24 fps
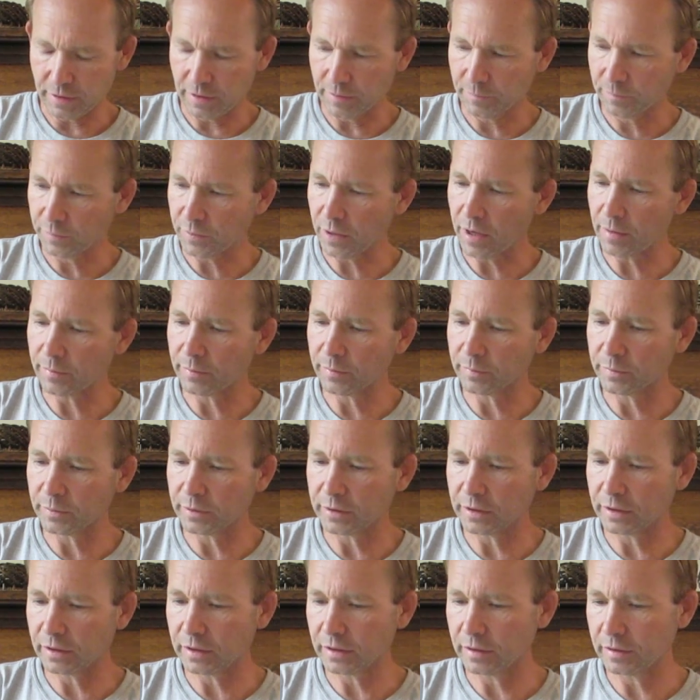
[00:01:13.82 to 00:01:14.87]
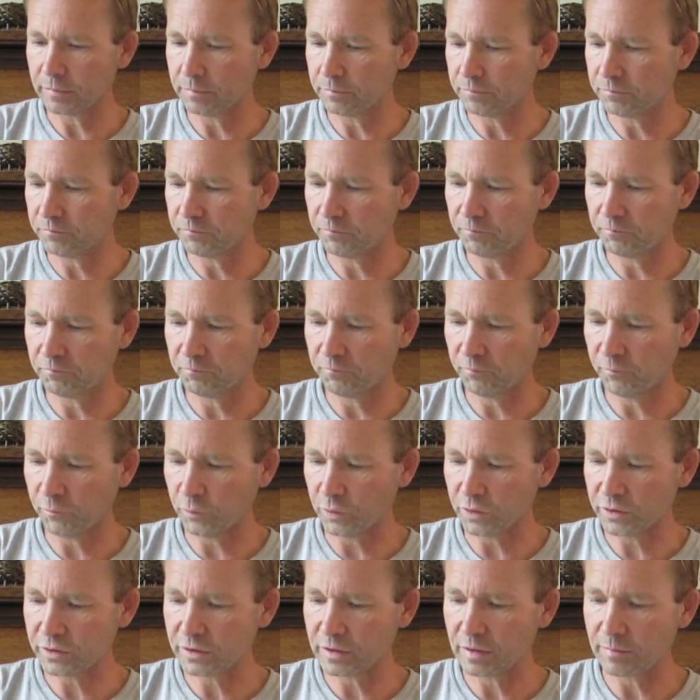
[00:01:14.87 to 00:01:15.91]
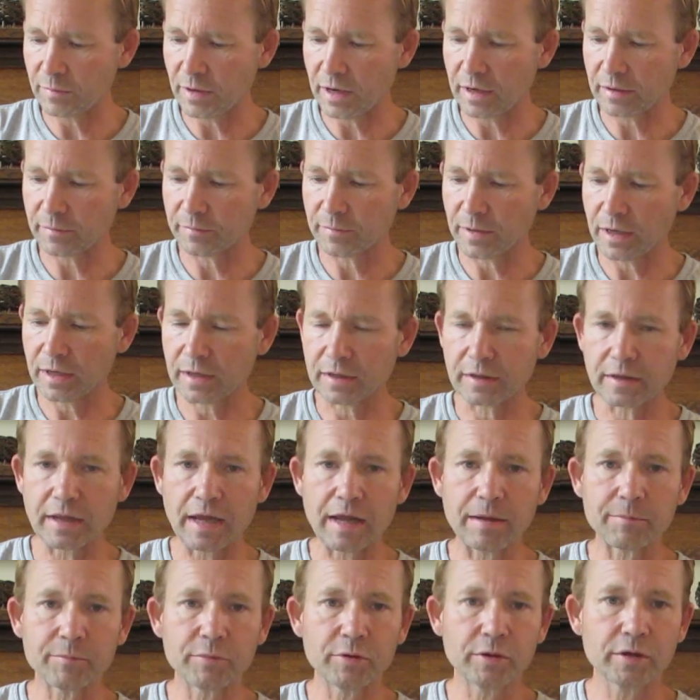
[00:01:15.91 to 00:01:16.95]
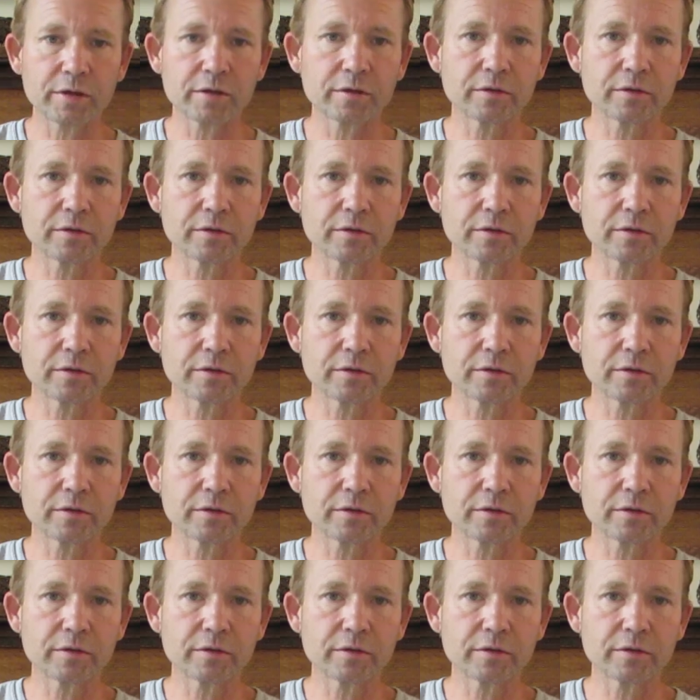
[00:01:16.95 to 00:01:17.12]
probably forced him out of making that book